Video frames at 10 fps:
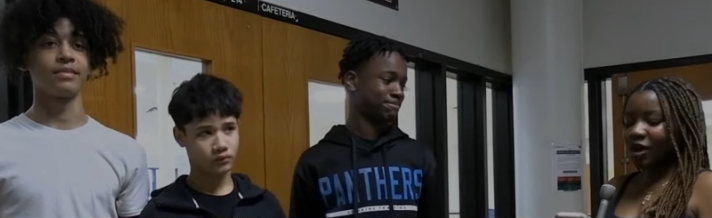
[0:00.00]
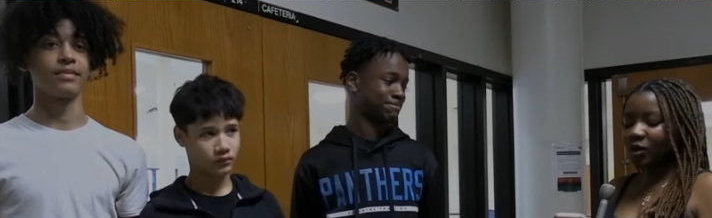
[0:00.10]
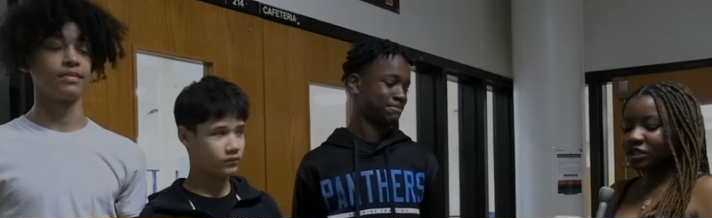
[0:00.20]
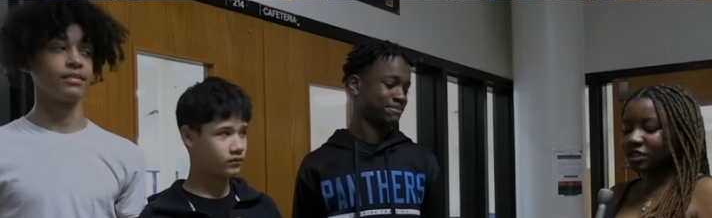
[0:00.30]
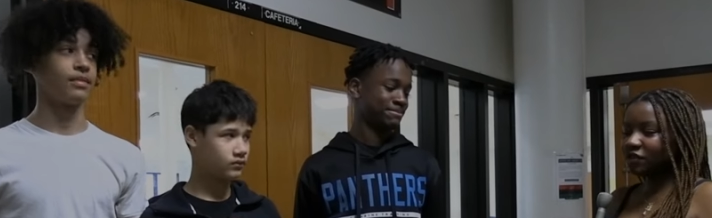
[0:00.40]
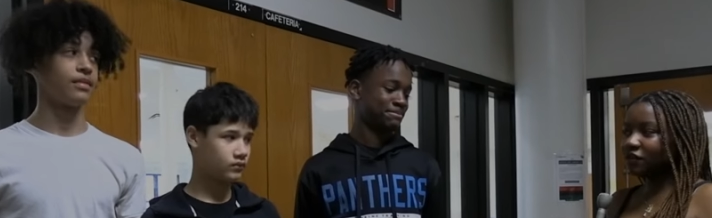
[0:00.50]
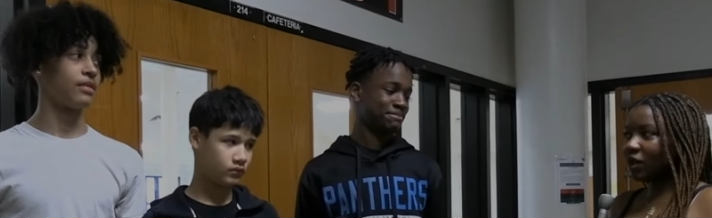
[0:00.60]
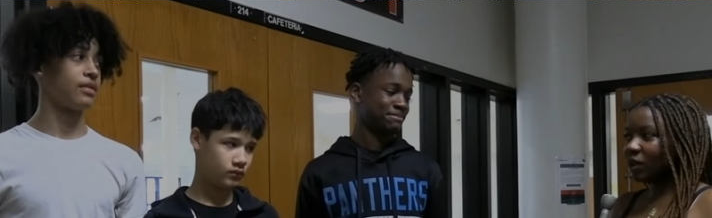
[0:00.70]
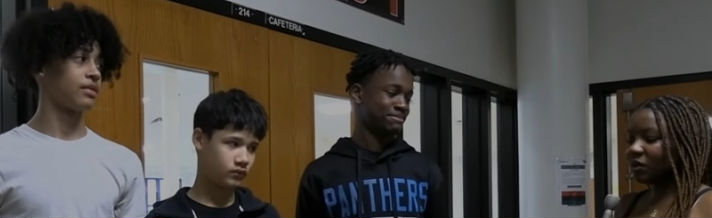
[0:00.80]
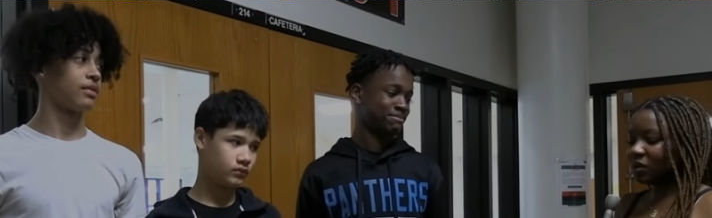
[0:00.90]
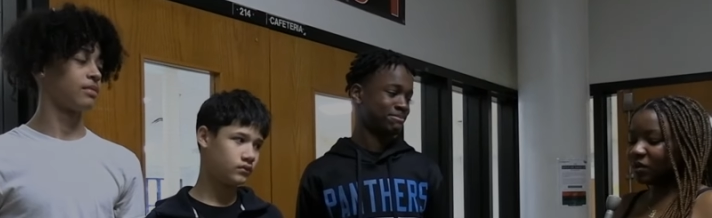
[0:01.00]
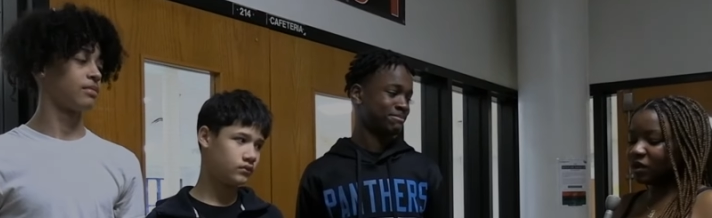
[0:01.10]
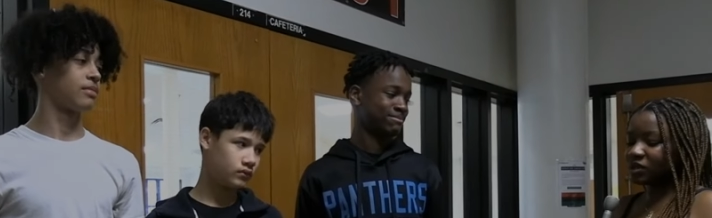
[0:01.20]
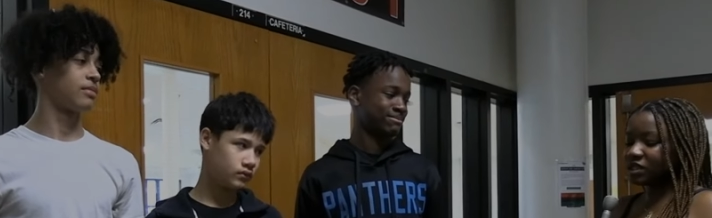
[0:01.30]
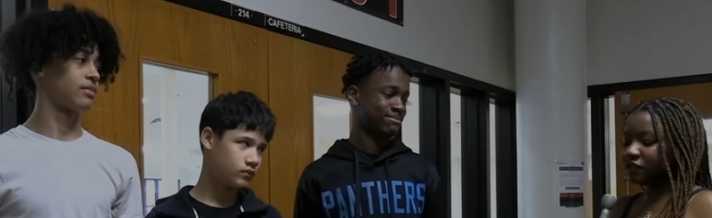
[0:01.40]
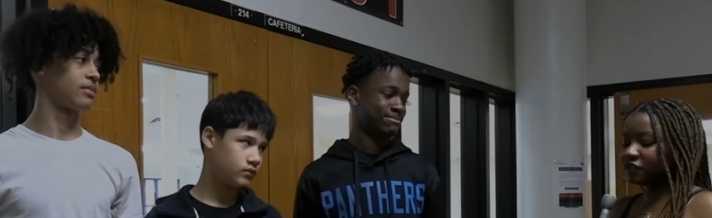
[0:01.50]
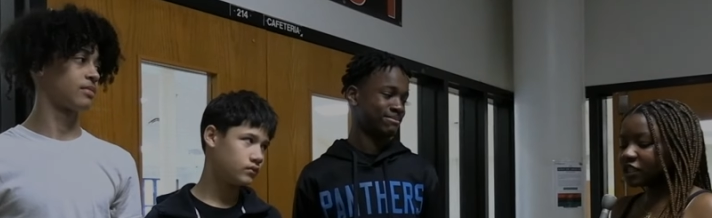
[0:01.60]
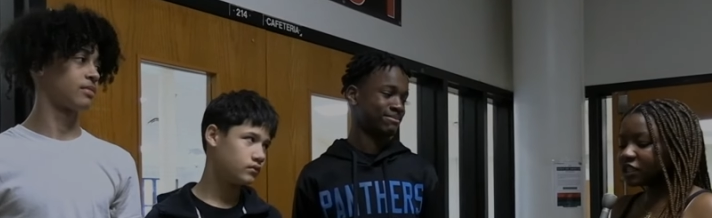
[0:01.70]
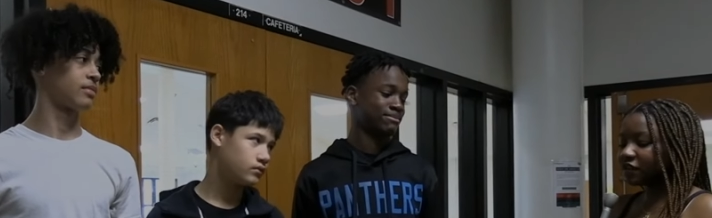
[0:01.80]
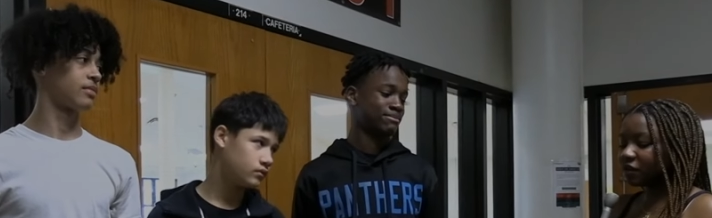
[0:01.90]
Speaker 1: Which of the following women was the
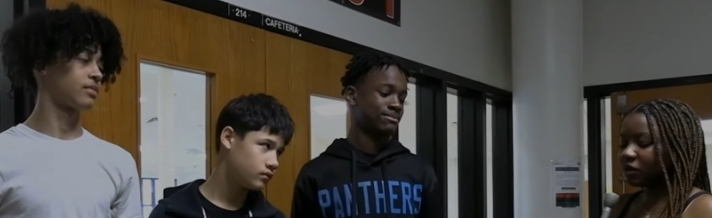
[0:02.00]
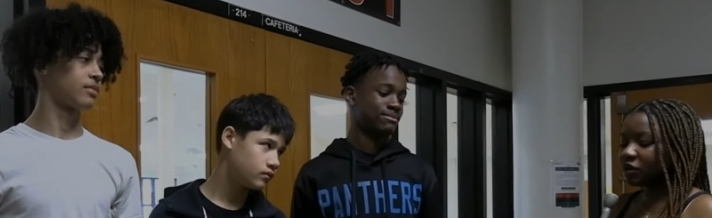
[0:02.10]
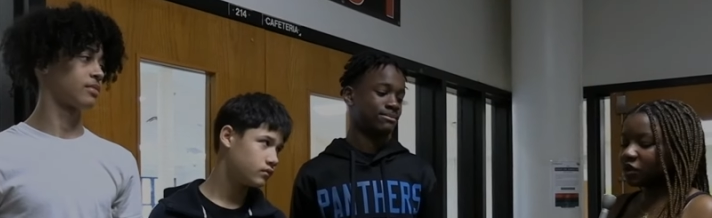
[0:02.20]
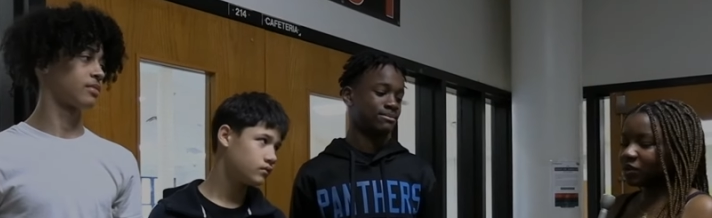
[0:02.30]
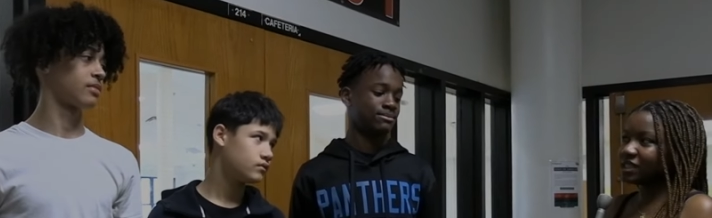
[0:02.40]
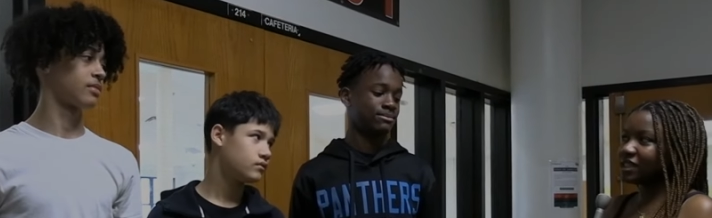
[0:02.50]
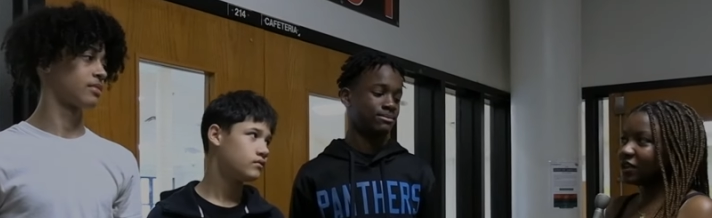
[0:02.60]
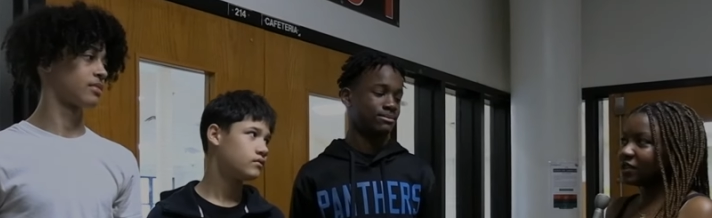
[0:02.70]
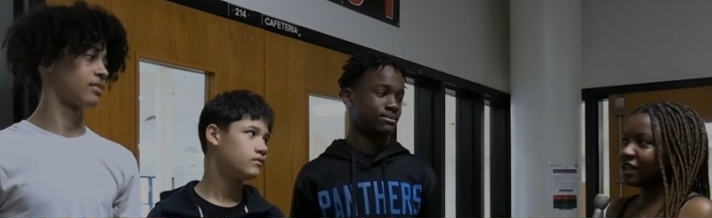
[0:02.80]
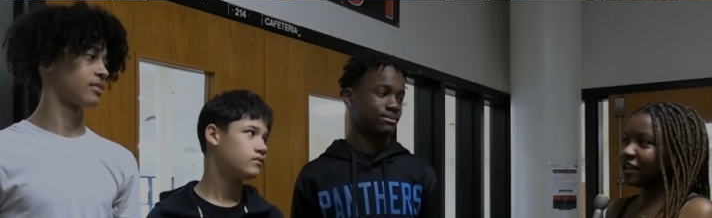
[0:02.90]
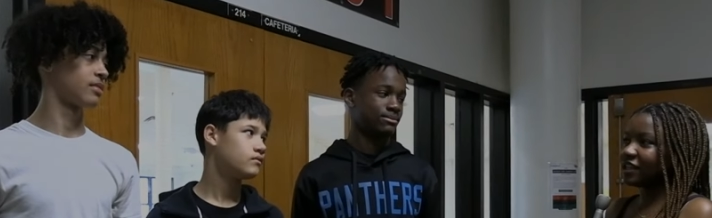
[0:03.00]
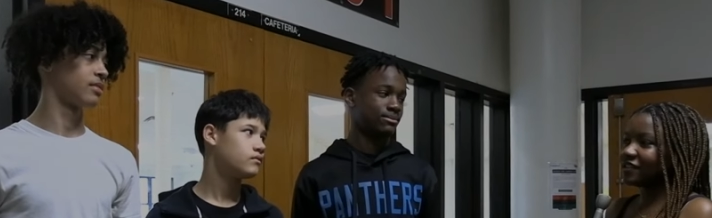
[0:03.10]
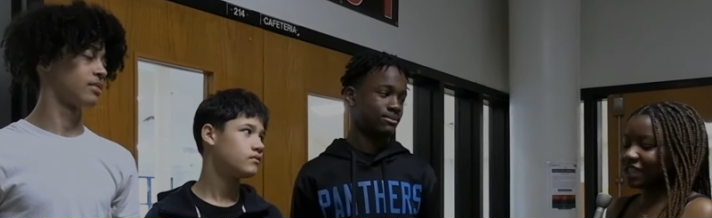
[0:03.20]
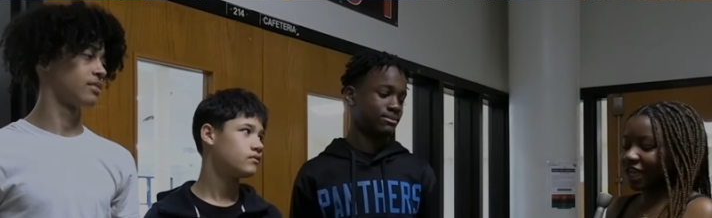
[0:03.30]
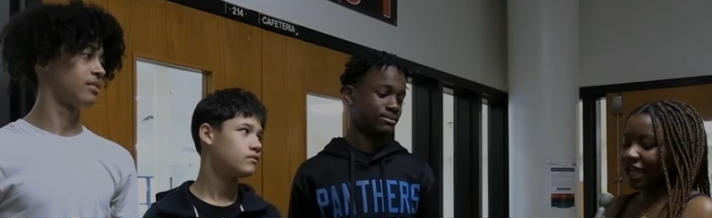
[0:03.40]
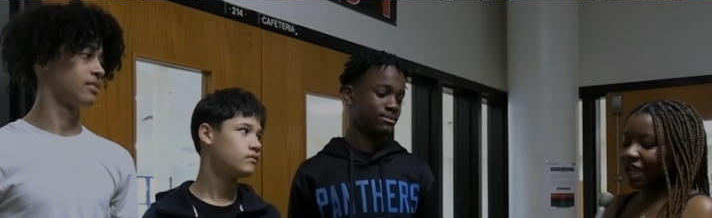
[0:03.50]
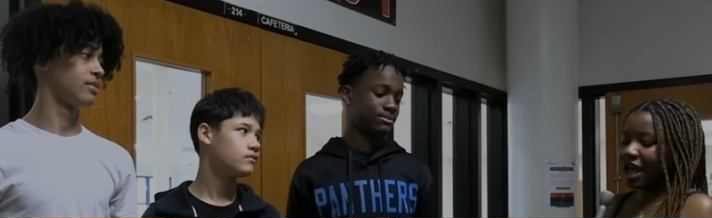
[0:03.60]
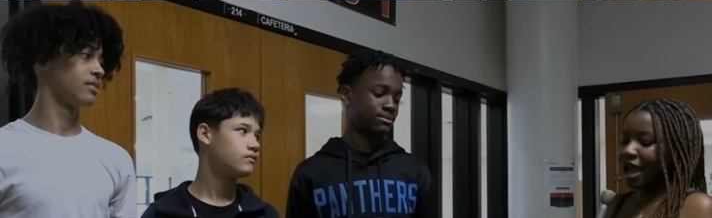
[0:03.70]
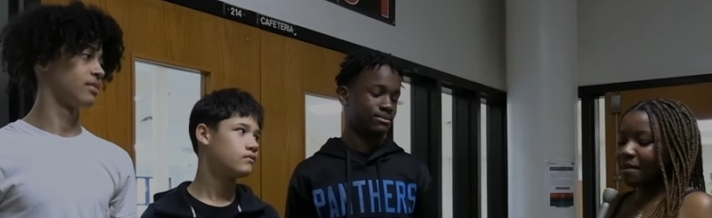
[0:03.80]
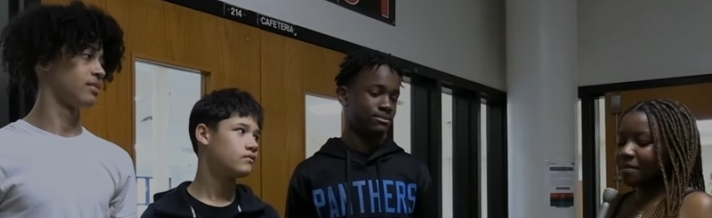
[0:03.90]
first female U.S. Secretary of State?
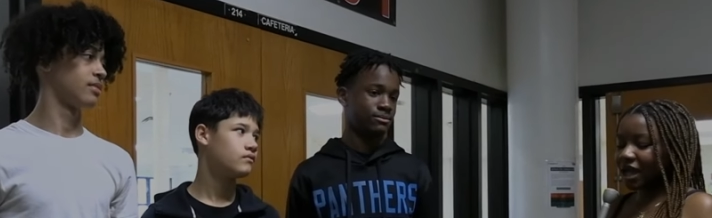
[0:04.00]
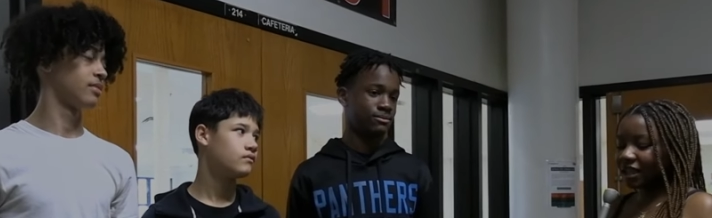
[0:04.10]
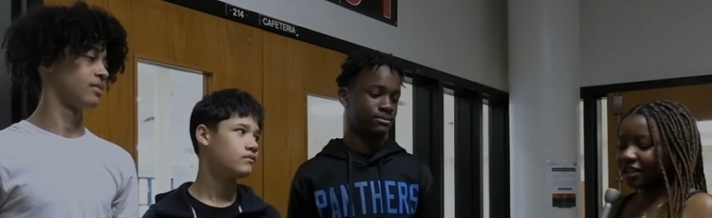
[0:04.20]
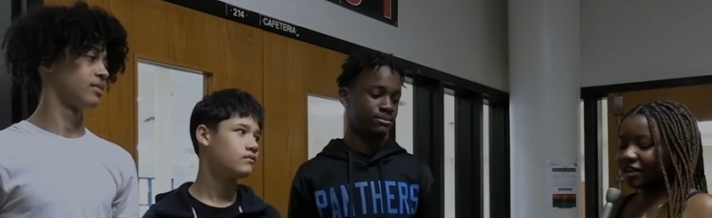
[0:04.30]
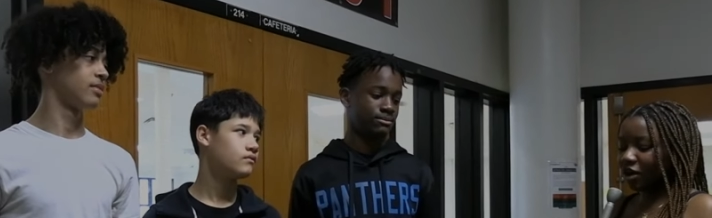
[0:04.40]
Madeleine